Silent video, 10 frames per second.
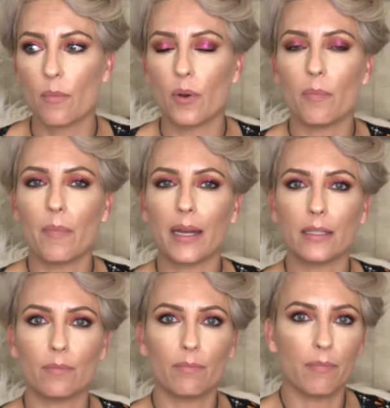But
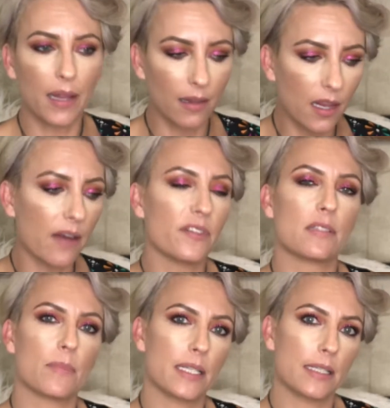my my love
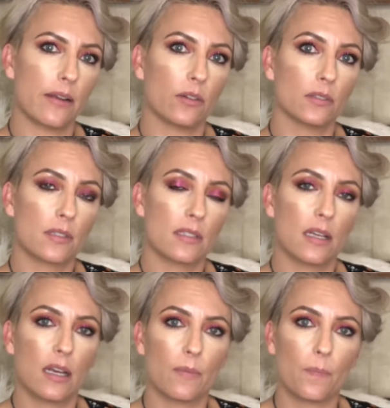is my singles.
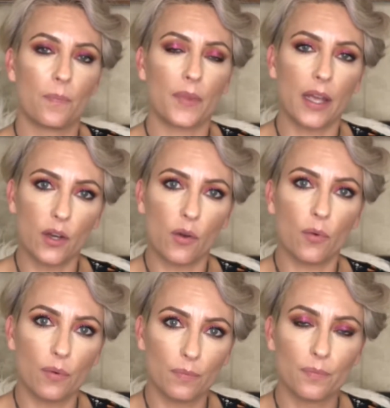I
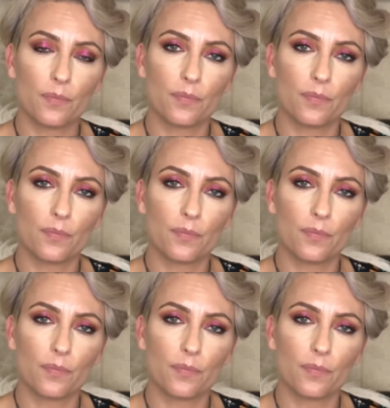know